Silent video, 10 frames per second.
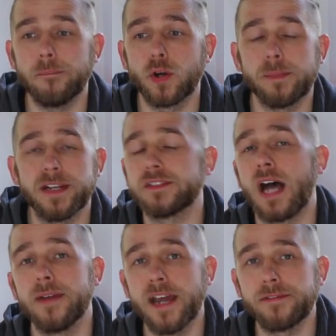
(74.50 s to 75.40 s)
put a bit of
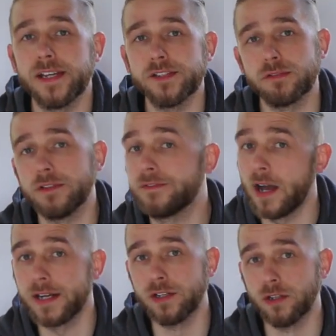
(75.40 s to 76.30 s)
time and effort into
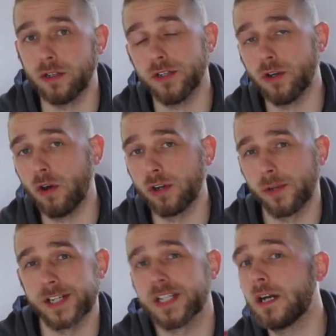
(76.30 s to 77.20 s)
refining your hawk,
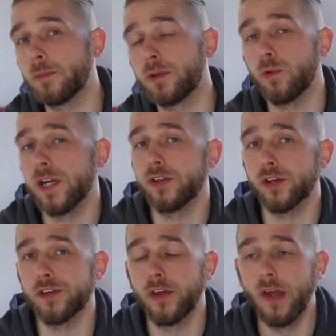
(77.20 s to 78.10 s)
you actually end up with a really
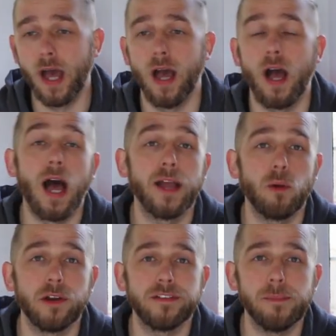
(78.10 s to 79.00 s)
good, high
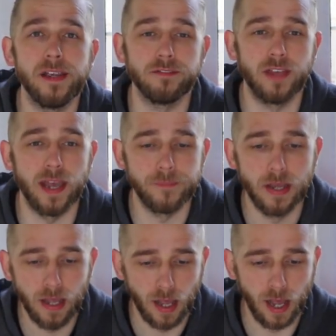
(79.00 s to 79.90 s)
quality piece of kit.
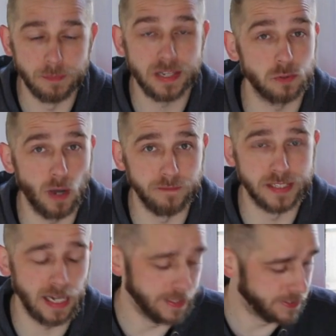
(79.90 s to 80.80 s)
So that's what I've
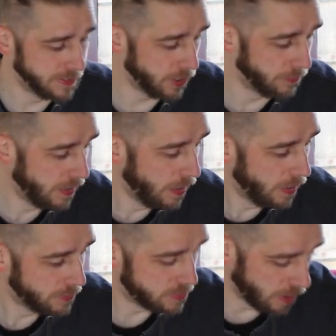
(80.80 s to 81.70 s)
decided to do.
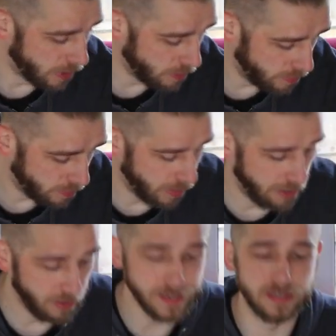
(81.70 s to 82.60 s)
So
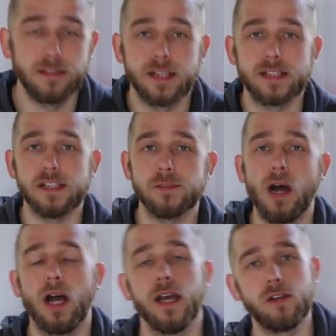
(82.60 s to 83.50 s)
here it is. This is
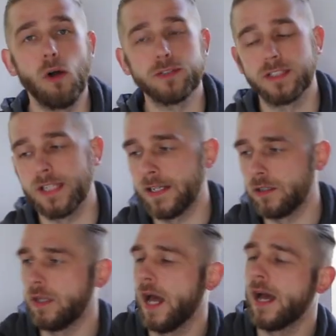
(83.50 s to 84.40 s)
my Cold
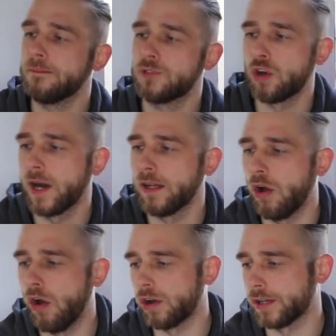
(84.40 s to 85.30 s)
Steel Trail
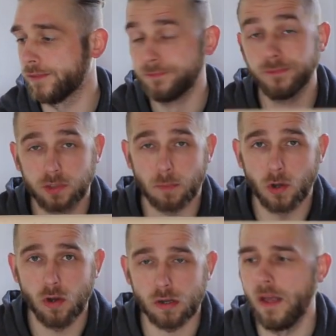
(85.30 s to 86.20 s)
Hawk
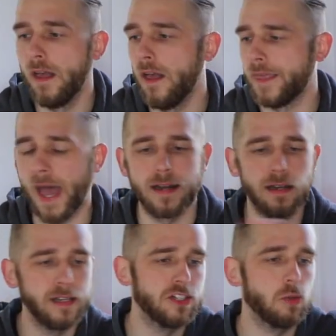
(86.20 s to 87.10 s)
Tomahawk. The
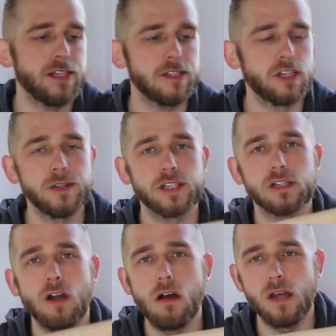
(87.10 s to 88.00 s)
handle is 22
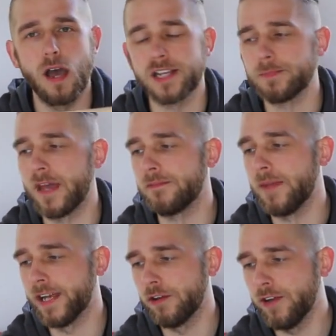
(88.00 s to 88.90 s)
inches long and it's made from
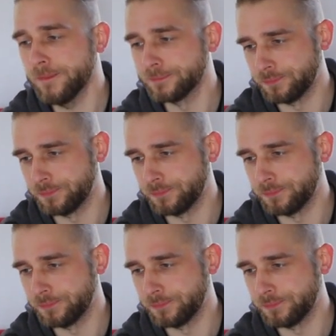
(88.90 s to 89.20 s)
hickory.